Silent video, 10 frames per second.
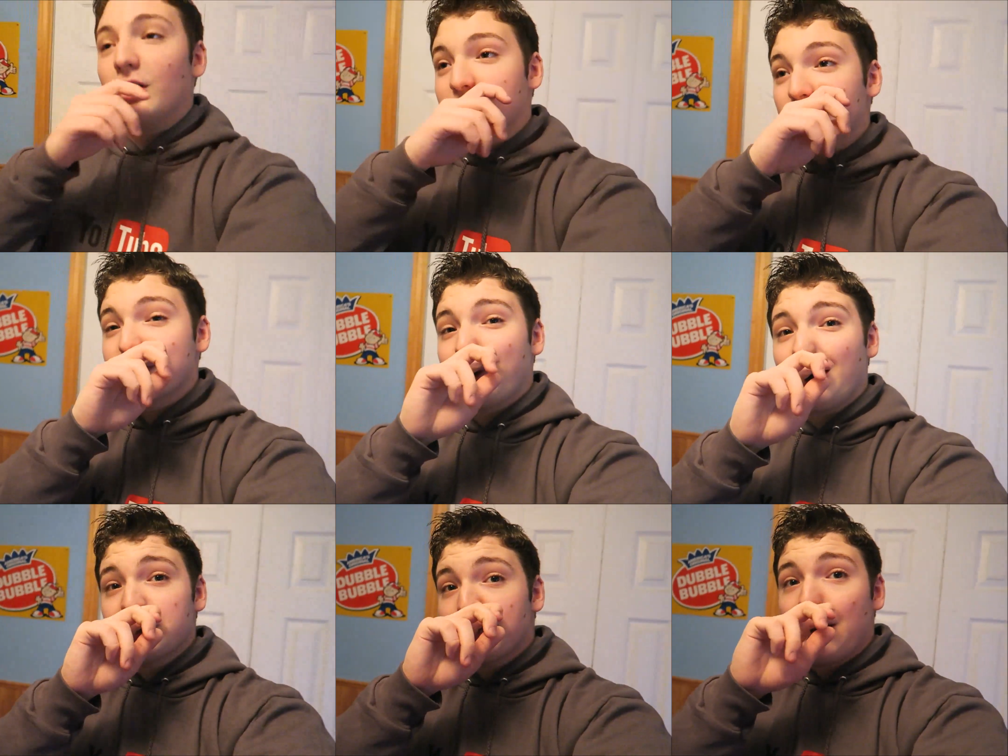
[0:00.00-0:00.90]
also
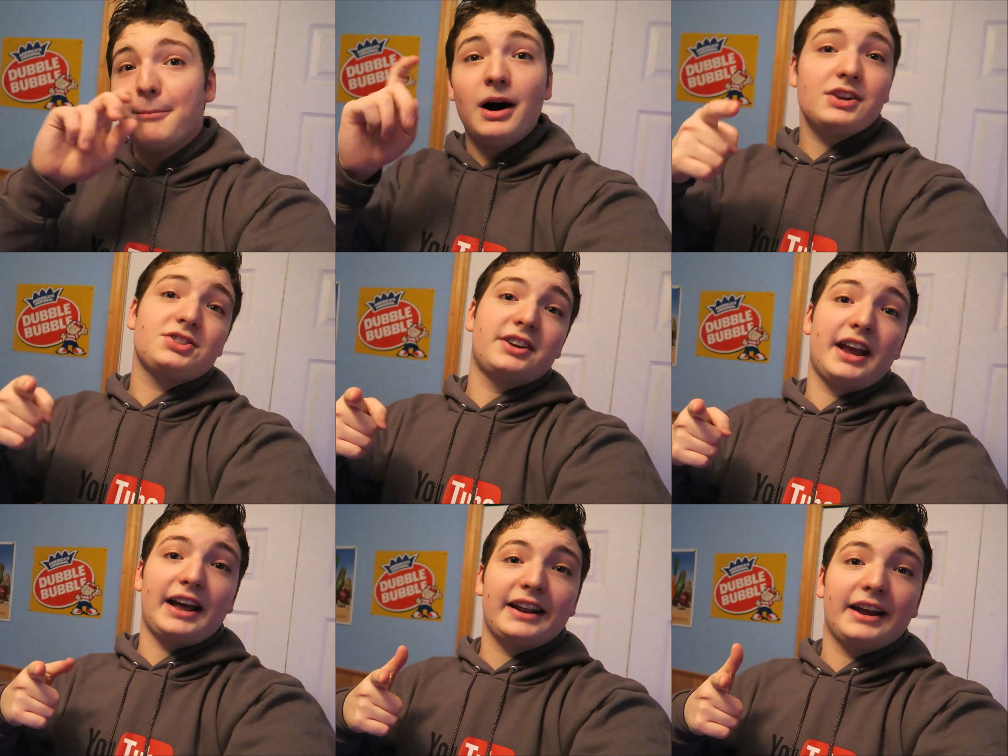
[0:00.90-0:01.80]
sponsored by
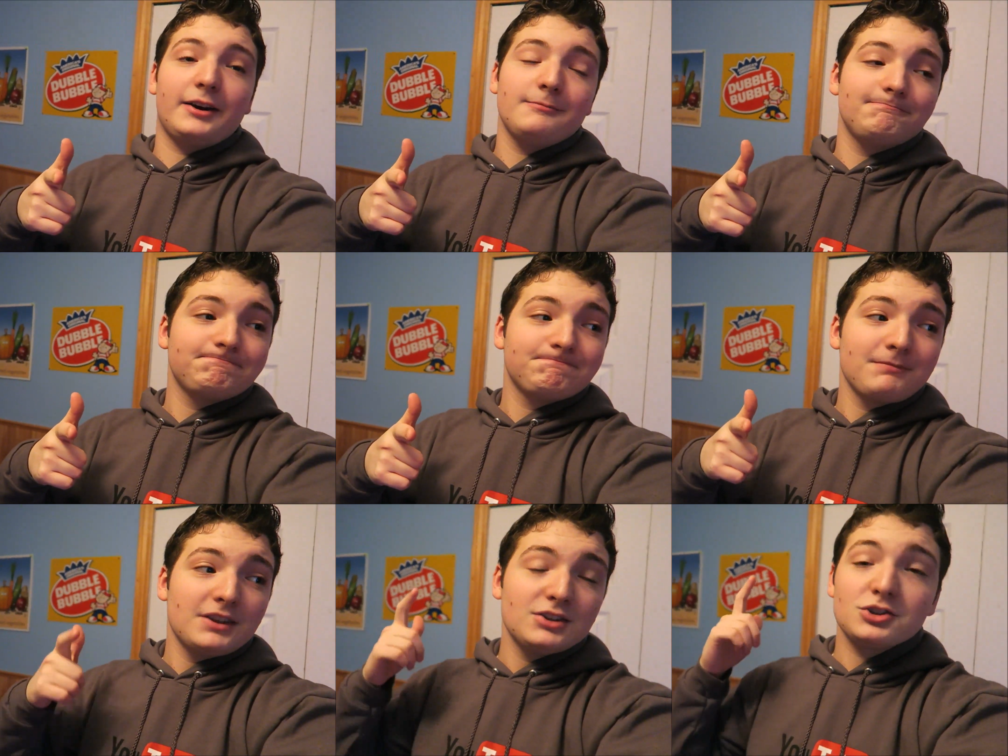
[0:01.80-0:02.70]
Monstercat now.
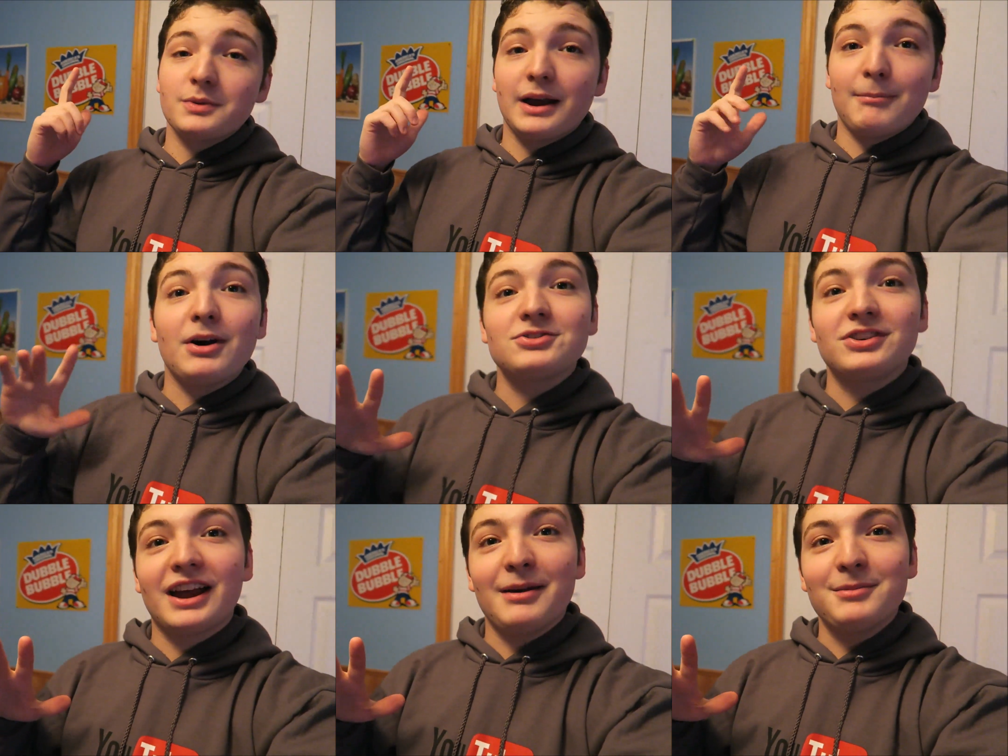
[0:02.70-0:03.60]
So we got
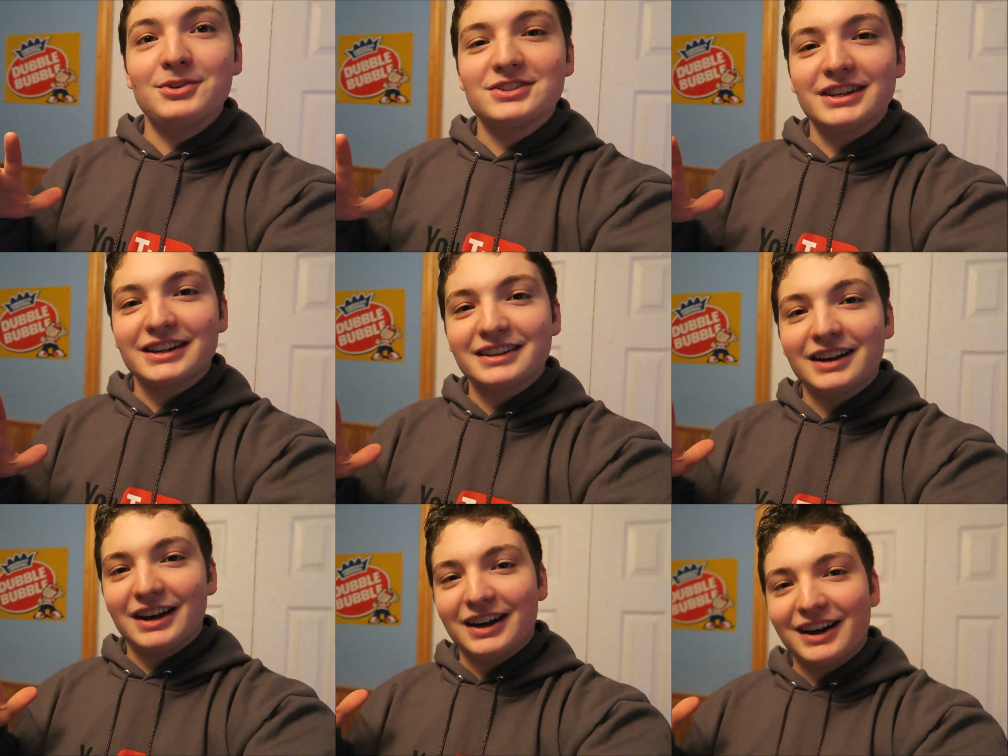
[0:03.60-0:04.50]
Monstercat Music
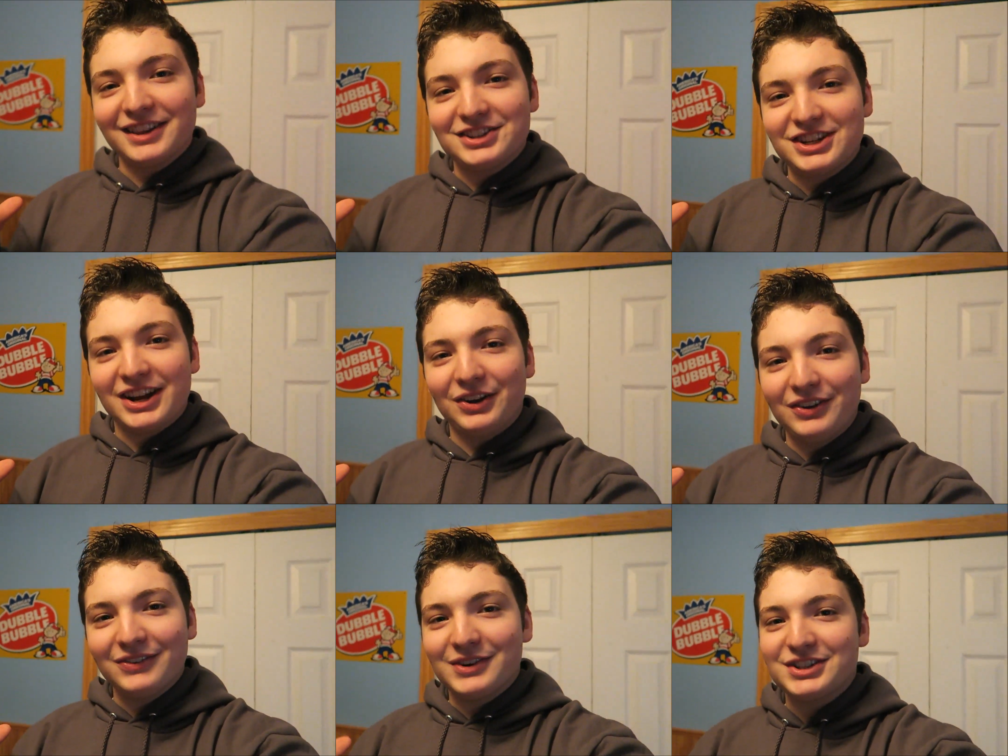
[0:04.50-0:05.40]
uh, on the channel,
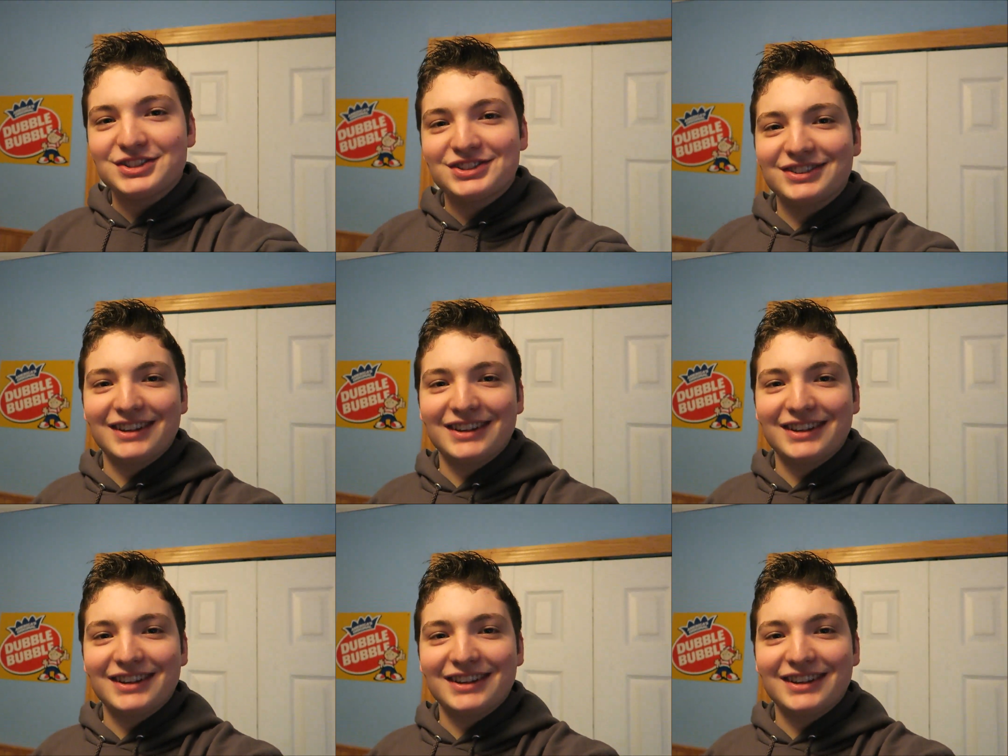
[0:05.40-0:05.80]
which is